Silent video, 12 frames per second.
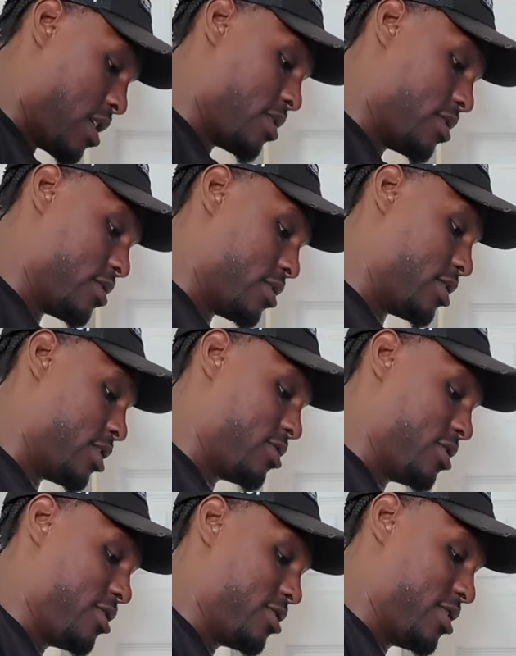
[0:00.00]
right there. This is your
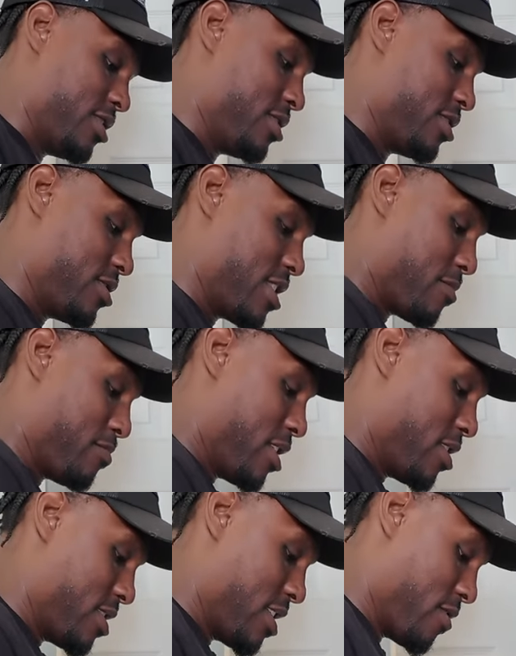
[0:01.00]
senior season, you got to
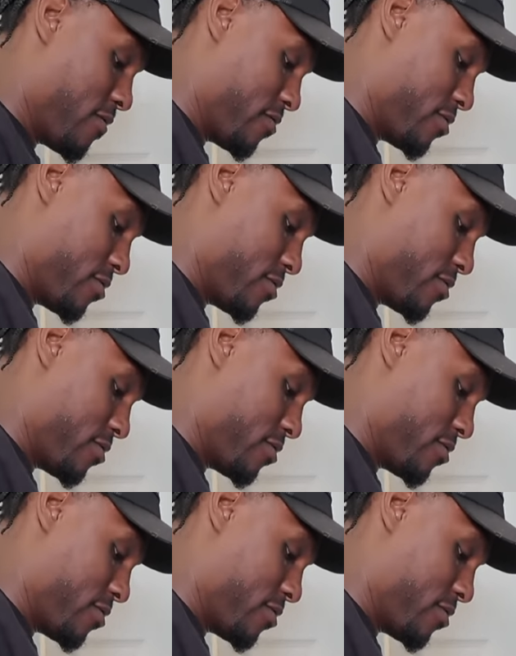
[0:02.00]
ball out